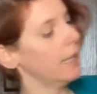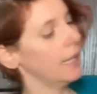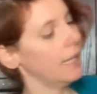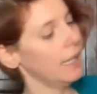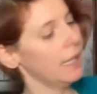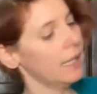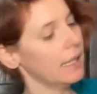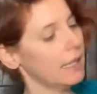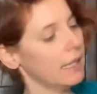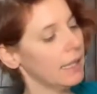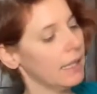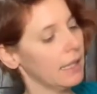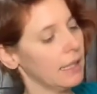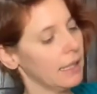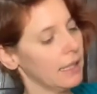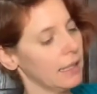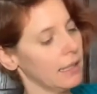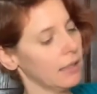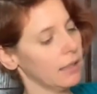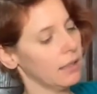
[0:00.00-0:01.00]
handy dandy
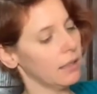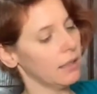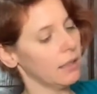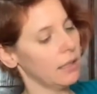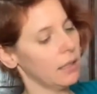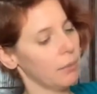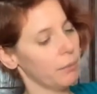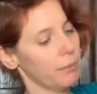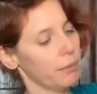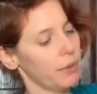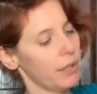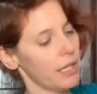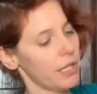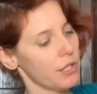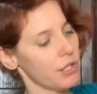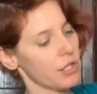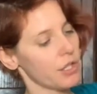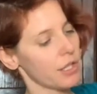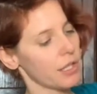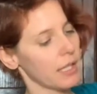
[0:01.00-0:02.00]
little
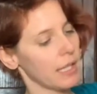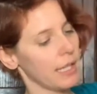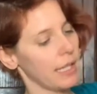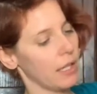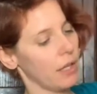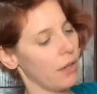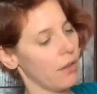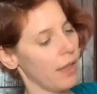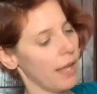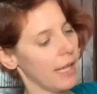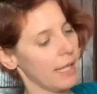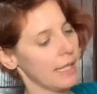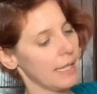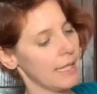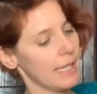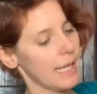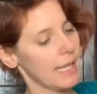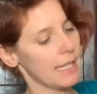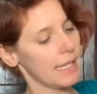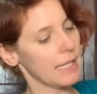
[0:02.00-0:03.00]
brush. Get all that
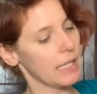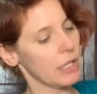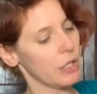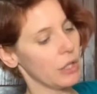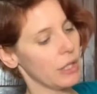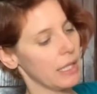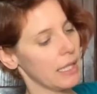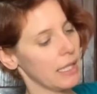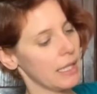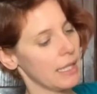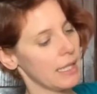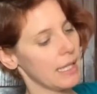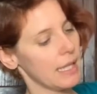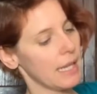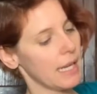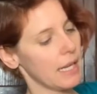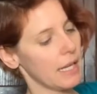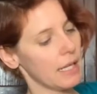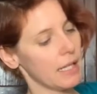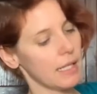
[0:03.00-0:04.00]
zesty goodness in
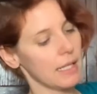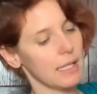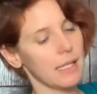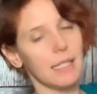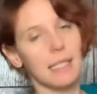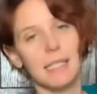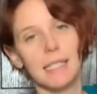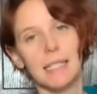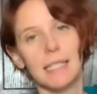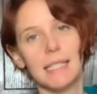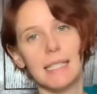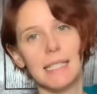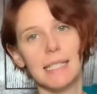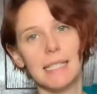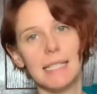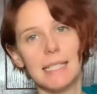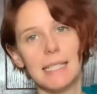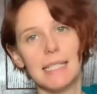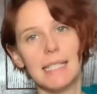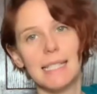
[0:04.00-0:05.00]
there.
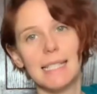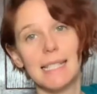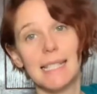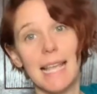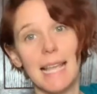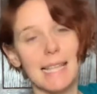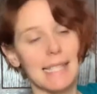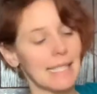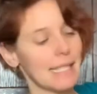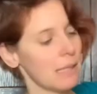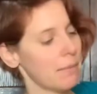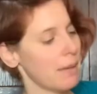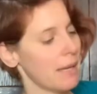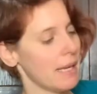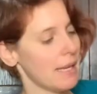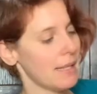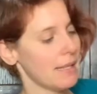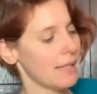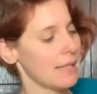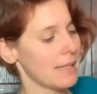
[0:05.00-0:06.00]
Zesty
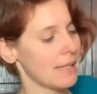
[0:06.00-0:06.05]
bits.